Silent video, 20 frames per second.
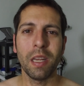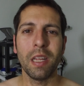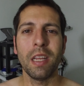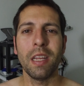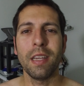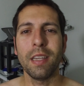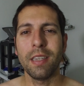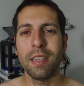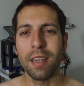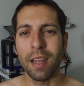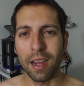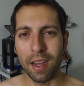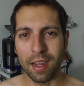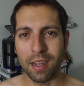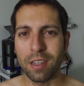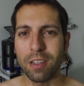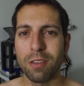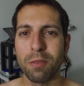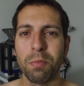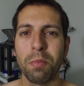it
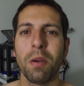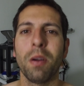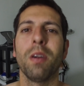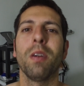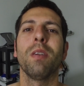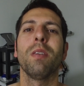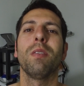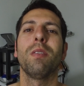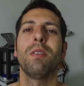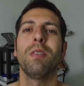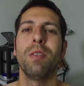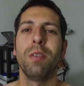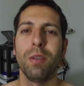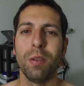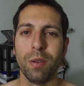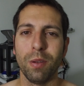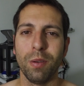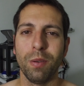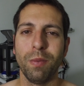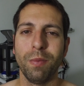dies part
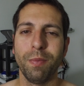2.